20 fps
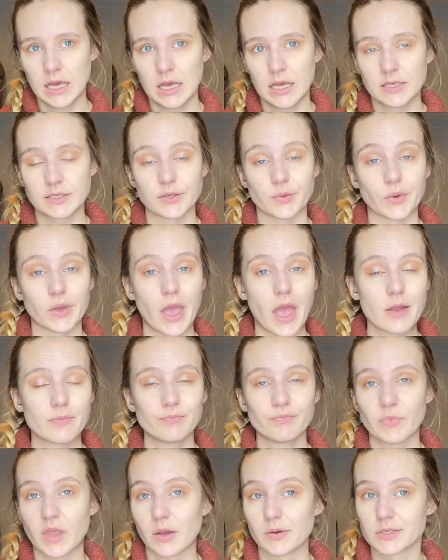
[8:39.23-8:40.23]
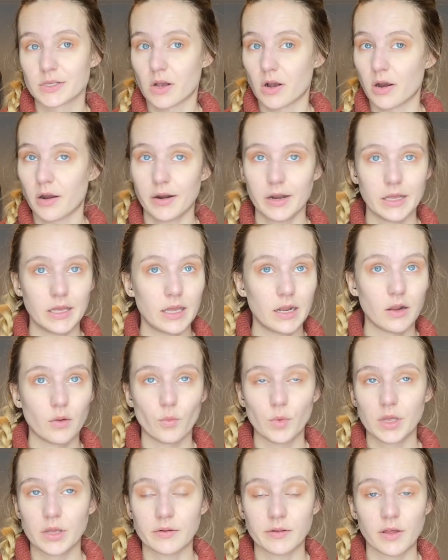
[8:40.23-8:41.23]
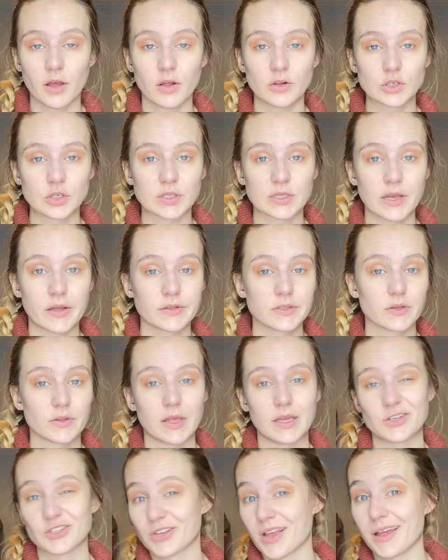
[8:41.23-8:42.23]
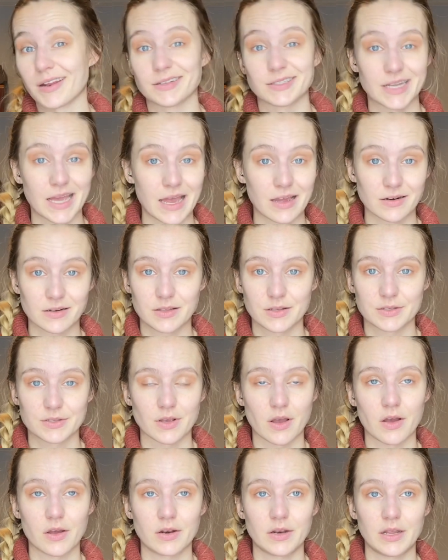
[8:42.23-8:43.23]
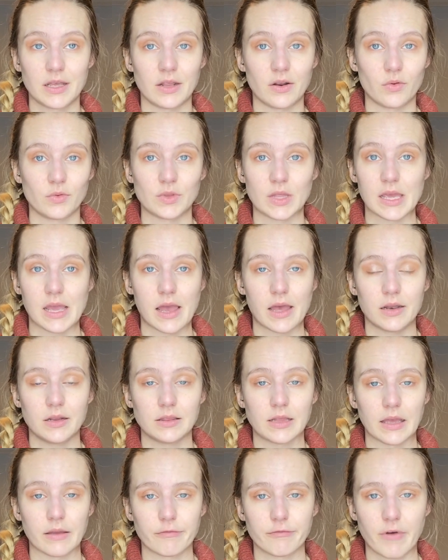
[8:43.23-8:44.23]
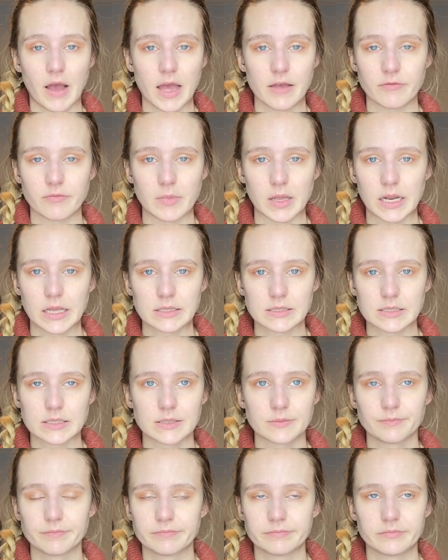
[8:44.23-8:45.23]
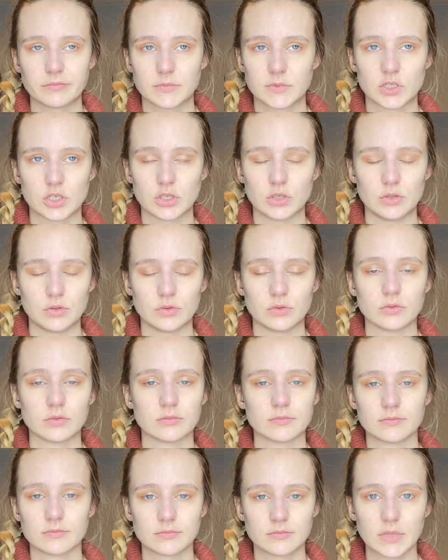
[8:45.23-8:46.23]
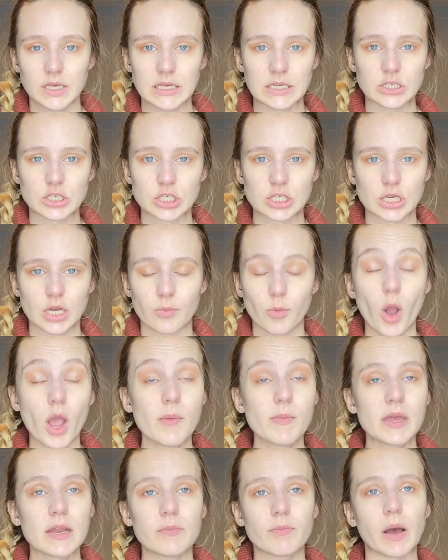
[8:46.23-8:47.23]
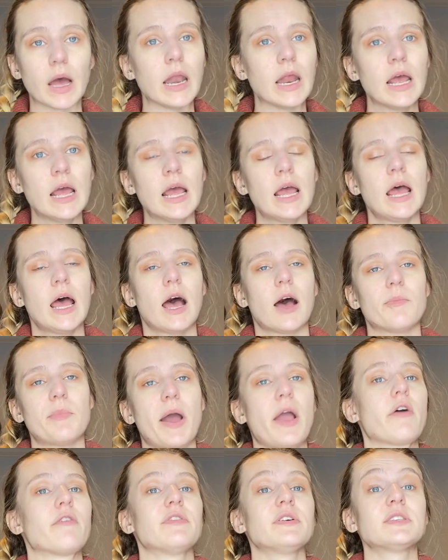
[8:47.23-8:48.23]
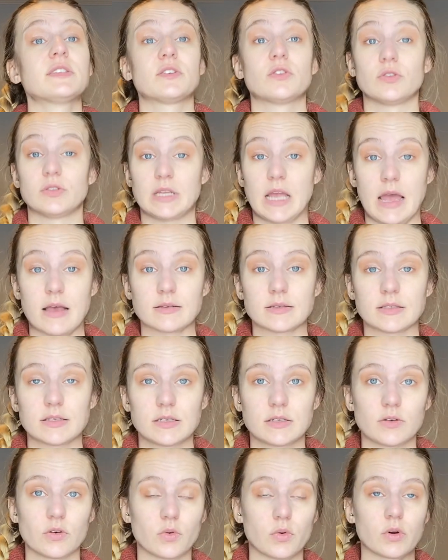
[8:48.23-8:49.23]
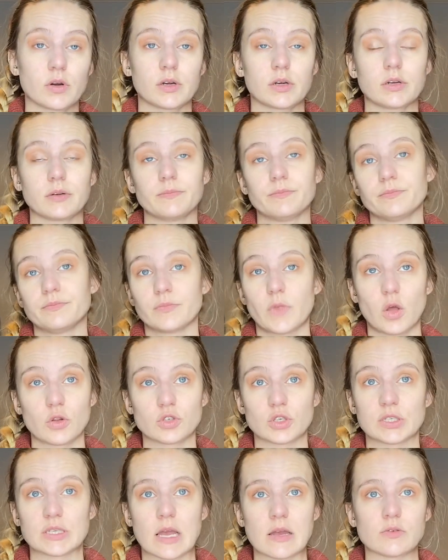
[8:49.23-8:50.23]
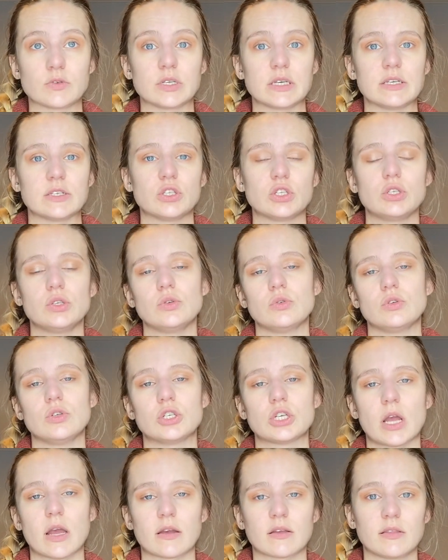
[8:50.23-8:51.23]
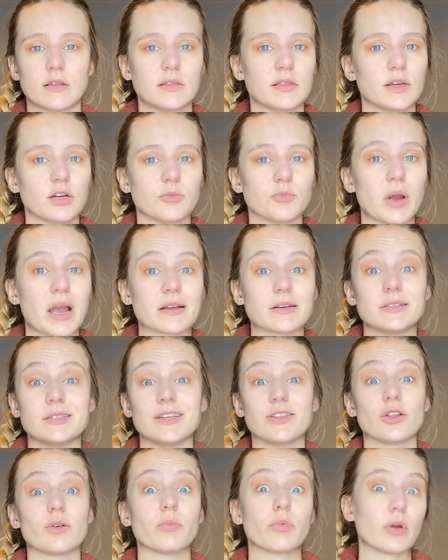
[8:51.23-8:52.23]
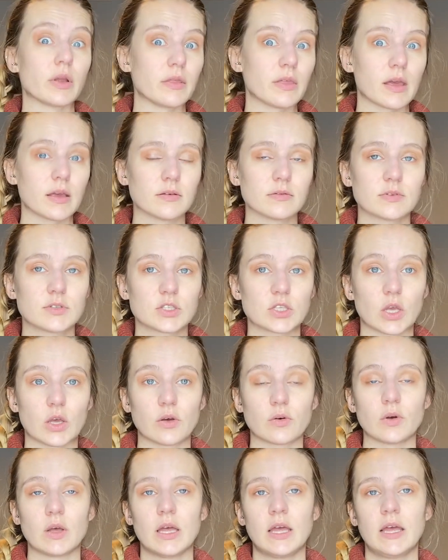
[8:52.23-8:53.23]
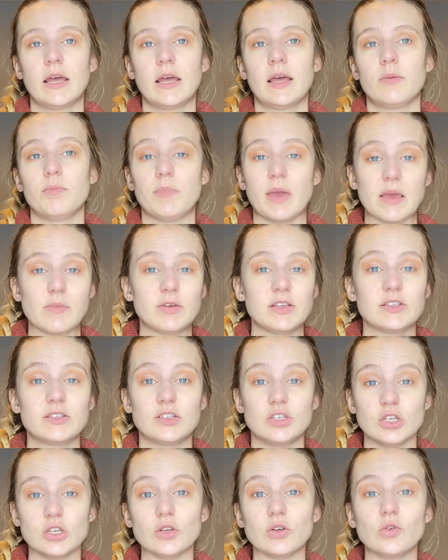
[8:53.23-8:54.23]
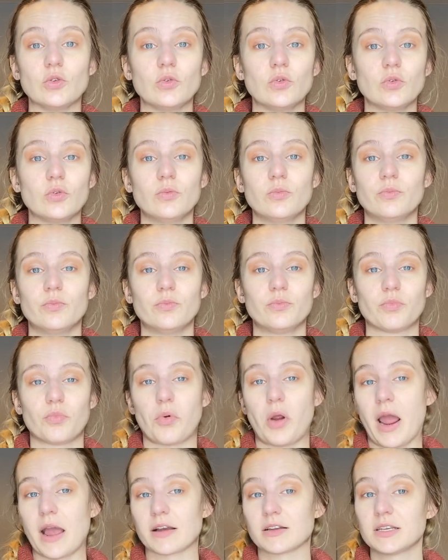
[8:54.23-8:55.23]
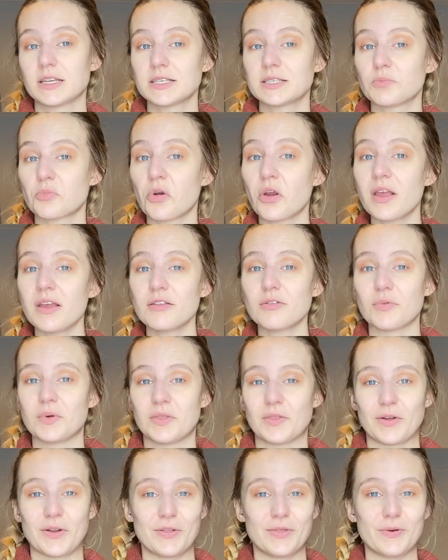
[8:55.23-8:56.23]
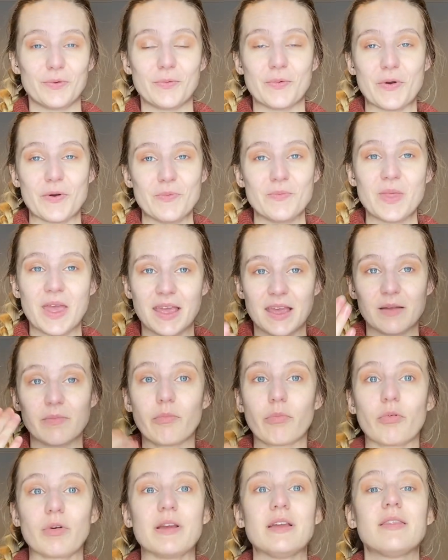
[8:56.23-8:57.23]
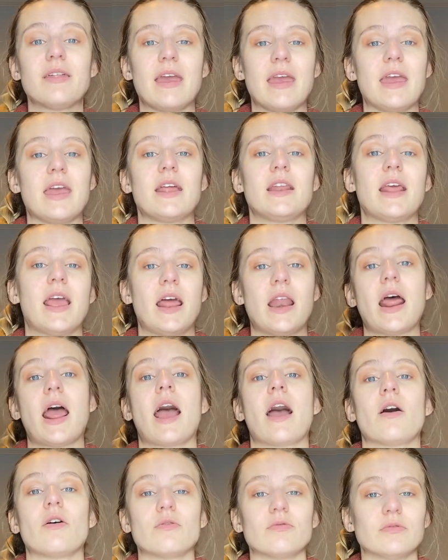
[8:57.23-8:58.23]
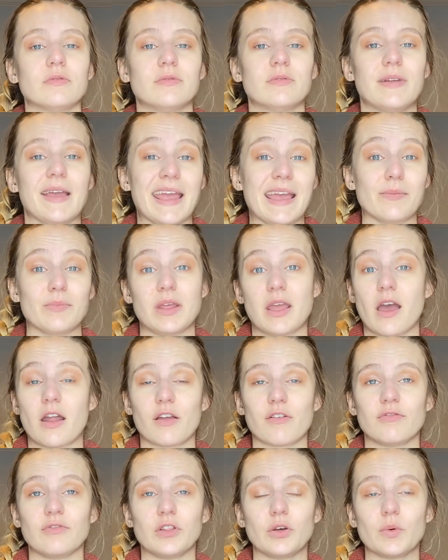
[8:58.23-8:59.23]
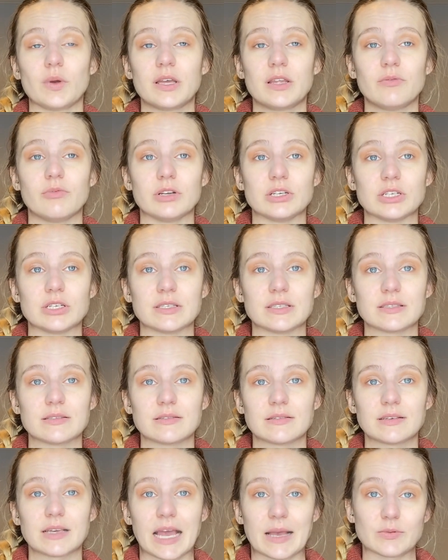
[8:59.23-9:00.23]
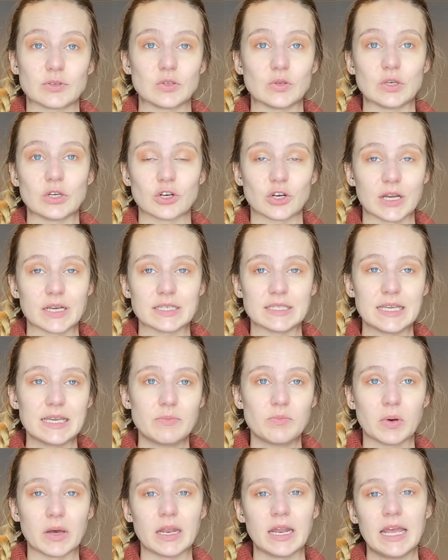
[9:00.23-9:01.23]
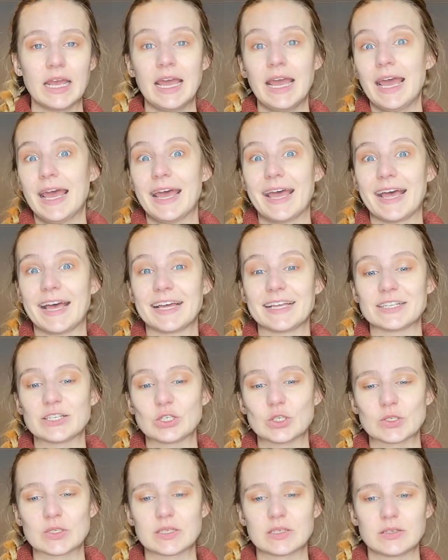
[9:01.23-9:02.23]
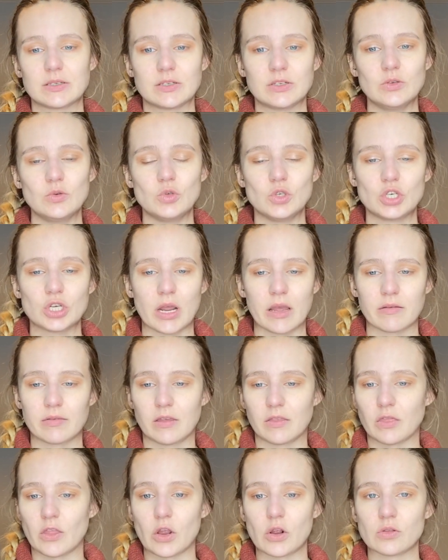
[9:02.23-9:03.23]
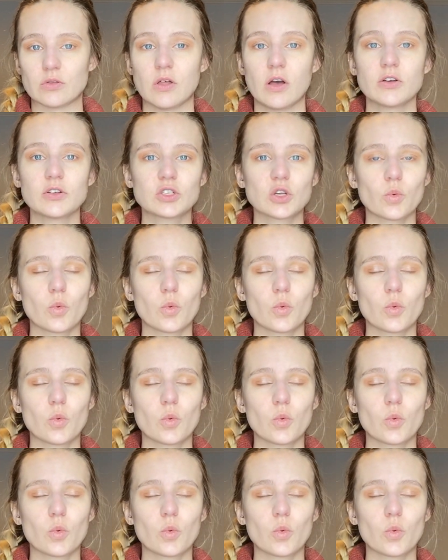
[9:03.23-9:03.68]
So again, I was already getting weekly ultrasound, so they just kind of tacked this on. It only added like 5 minutes to each appointment, but a biophysical test or ultrasound is to check that they're practicing their breathing. So babies do practice breathe when they're in the womb. They can breathe in and out amniotic fluid, which is absolutely crazy, but it's just to check that their lungs are